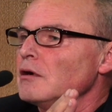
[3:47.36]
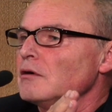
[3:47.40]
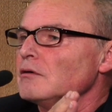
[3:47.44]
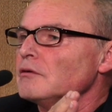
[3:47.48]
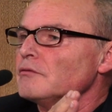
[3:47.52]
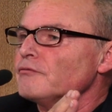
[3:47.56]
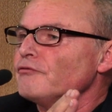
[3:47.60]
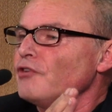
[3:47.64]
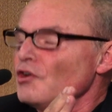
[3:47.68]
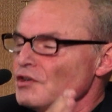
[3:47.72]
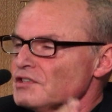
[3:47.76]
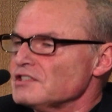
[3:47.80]

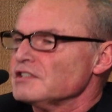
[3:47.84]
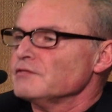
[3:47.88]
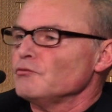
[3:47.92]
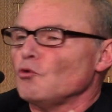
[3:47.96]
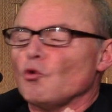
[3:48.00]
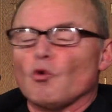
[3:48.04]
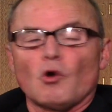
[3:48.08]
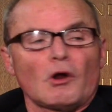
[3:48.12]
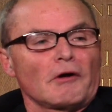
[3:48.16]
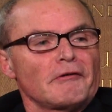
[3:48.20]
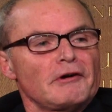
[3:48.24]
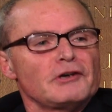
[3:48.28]
First of
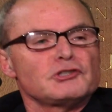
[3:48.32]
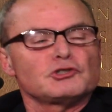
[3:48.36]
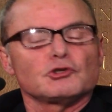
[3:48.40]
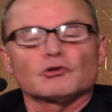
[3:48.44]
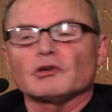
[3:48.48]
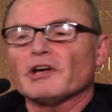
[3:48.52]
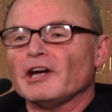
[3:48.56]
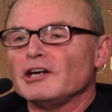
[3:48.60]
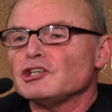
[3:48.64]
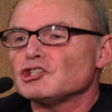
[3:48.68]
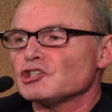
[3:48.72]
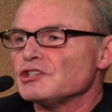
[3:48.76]
all, our
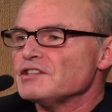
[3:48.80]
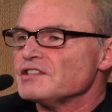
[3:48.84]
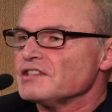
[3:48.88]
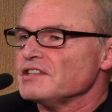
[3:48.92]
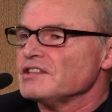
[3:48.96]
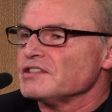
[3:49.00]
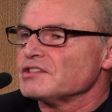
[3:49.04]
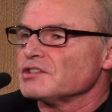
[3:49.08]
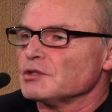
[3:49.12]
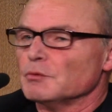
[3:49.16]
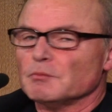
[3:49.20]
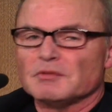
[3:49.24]
education
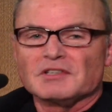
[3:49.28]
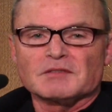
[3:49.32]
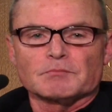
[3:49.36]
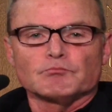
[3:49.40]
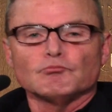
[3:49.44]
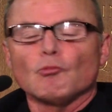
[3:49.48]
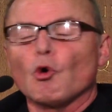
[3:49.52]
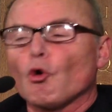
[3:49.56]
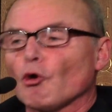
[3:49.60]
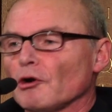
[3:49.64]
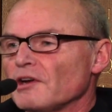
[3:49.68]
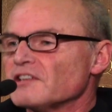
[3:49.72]
system's
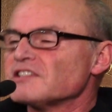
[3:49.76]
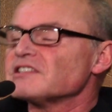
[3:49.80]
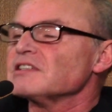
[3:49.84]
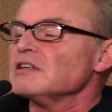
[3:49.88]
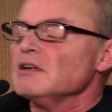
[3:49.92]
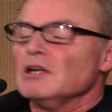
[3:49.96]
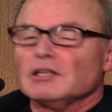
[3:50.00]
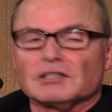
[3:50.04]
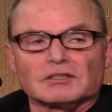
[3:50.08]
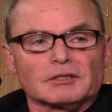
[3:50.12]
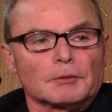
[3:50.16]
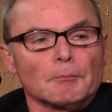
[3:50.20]
more or less
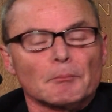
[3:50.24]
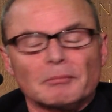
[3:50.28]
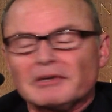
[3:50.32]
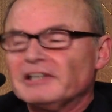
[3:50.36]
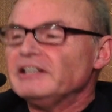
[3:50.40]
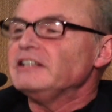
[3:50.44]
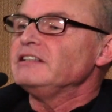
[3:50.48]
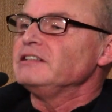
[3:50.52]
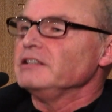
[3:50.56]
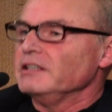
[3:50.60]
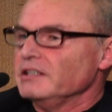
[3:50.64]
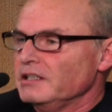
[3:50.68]

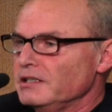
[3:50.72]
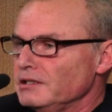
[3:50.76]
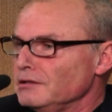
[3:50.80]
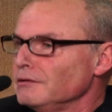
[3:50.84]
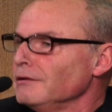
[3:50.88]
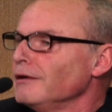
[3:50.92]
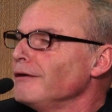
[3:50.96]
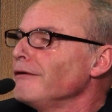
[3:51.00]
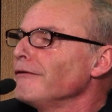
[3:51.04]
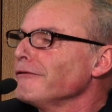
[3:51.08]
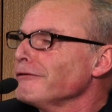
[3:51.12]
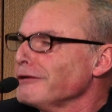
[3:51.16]
completely
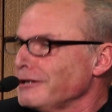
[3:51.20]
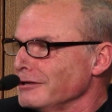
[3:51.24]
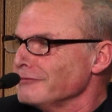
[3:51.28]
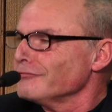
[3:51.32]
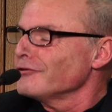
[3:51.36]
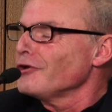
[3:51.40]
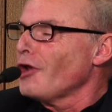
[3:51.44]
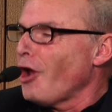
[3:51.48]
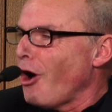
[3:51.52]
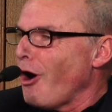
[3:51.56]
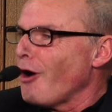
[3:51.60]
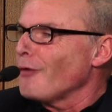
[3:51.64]

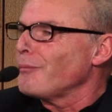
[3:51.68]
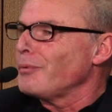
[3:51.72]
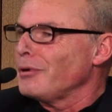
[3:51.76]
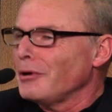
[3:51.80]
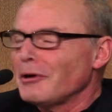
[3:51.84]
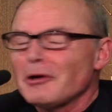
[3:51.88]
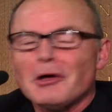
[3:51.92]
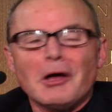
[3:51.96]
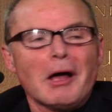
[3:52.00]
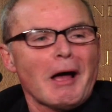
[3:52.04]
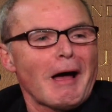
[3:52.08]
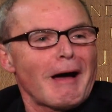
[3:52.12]
given up
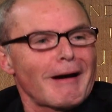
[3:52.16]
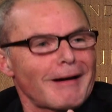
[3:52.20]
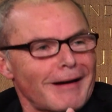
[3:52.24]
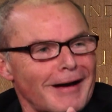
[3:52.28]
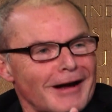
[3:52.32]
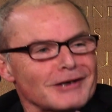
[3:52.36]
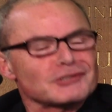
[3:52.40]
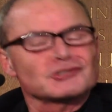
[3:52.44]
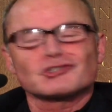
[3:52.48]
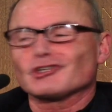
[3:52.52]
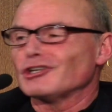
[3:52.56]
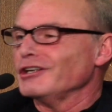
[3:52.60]

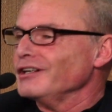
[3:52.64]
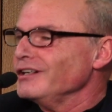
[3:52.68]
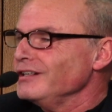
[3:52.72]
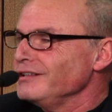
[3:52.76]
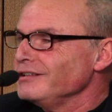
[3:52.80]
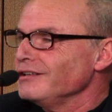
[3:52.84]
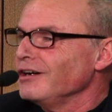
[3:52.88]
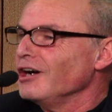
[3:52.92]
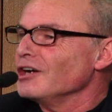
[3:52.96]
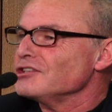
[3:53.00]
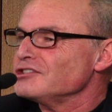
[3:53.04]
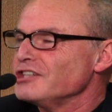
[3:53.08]
actually
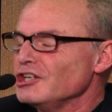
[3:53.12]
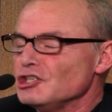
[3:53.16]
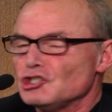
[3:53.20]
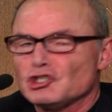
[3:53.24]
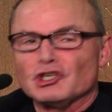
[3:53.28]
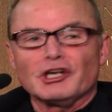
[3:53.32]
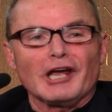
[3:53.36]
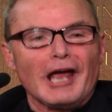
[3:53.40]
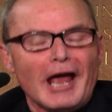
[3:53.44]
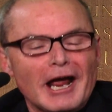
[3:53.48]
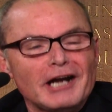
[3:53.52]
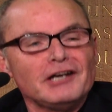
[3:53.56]

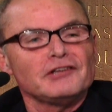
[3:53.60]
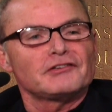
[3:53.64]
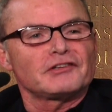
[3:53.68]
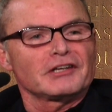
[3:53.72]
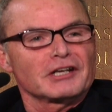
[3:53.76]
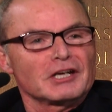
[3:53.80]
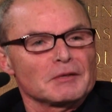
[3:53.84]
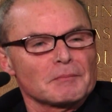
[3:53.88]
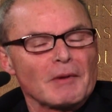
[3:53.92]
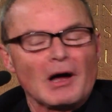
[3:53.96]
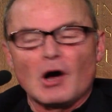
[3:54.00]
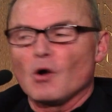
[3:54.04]
teaching
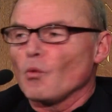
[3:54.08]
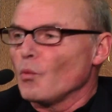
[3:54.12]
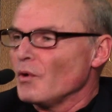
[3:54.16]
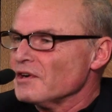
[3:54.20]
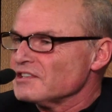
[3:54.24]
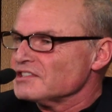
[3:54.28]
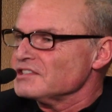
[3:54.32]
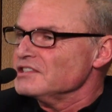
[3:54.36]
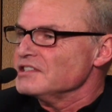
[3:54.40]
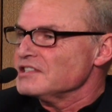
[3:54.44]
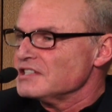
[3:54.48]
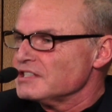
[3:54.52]
anything about
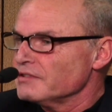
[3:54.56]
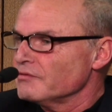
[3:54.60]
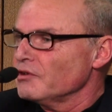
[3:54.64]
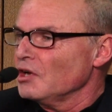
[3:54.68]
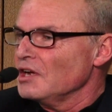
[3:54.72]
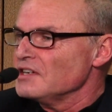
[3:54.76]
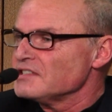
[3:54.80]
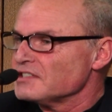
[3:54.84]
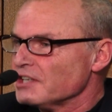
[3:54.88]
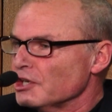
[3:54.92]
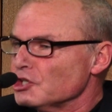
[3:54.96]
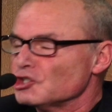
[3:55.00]
Western
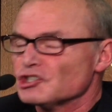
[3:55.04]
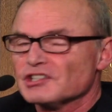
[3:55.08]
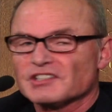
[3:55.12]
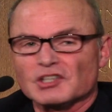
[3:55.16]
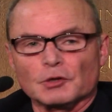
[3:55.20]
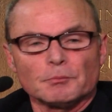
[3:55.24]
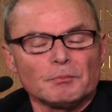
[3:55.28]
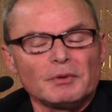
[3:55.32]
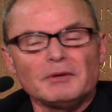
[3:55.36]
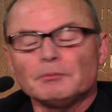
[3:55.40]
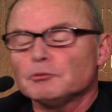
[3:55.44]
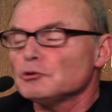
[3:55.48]
civilization. So
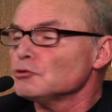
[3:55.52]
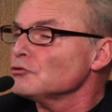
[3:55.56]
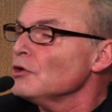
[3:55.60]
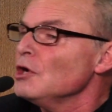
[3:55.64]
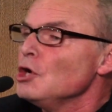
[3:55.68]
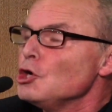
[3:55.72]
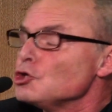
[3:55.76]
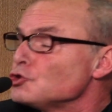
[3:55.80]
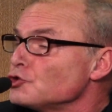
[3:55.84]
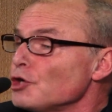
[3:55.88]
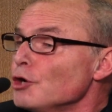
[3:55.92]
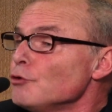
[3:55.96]
people
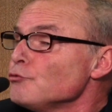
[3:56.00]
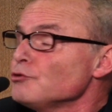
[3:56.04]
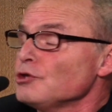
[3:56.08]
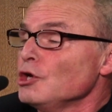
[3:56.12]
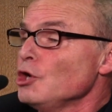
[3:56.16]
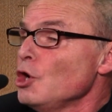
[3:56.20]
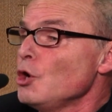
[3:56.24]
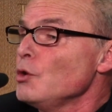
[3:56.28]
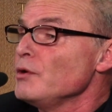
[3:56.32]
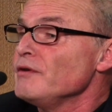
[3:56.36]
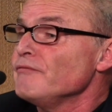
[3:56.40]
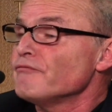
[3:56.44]
don't
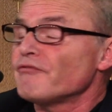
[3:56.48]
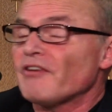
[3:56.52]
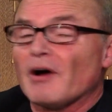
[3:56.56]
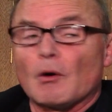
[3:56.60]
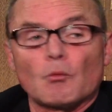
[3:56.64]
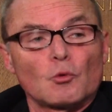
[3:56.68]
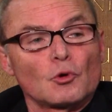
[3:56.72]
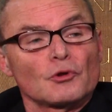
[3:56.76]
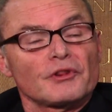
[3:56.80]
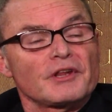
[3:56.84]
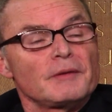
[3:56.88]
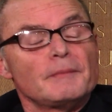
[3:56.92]
know, in fact,
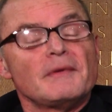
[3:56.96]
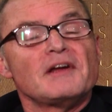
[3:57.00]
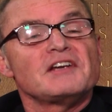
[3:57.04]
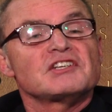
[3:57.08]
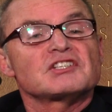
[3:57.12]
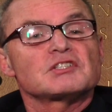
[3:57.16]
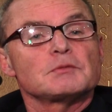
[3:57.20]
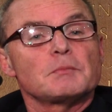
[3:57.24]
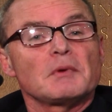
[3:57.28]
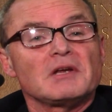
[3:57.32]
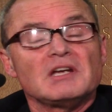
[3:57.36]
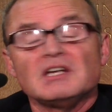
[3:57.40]
what they're meant
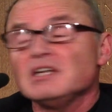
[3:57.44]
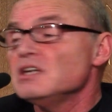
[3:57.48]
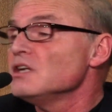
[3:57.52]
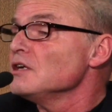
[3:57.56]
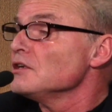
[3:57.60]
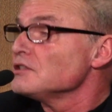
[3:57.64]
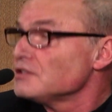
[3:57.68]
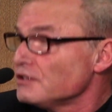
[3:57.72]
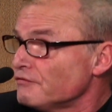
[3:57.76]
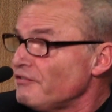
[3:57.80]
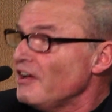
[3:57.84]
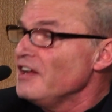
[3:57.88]
to be
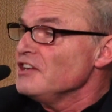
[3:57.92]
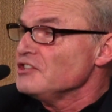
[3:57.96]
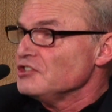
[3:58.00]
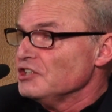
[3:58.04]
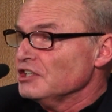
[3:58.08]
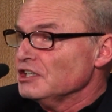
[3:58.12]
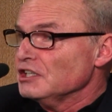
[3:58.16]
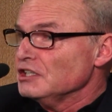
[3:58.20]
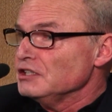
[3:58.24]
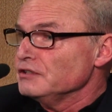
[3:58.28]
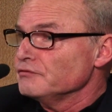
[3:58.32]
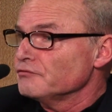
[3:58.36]

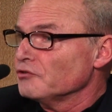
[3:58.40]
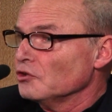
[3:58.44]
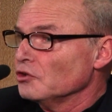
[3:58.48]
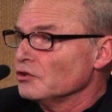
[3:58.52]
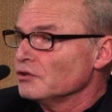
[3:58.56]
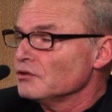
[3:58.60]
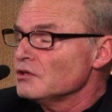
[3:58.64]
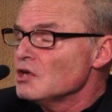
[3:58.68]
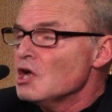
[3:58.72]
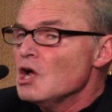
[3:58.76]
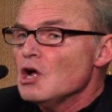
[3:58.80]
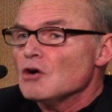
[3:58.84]
defending,
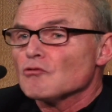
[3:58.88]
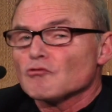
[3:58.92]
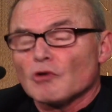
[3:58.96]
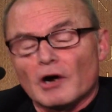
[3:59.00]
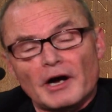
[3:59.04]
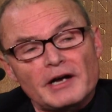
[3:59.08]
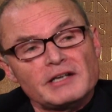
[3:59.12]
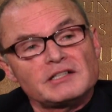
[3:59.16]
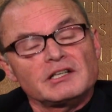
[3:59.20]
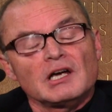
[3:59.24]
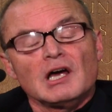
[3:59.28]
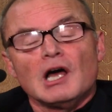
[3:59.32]

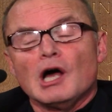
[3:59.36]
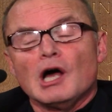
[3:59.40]
right?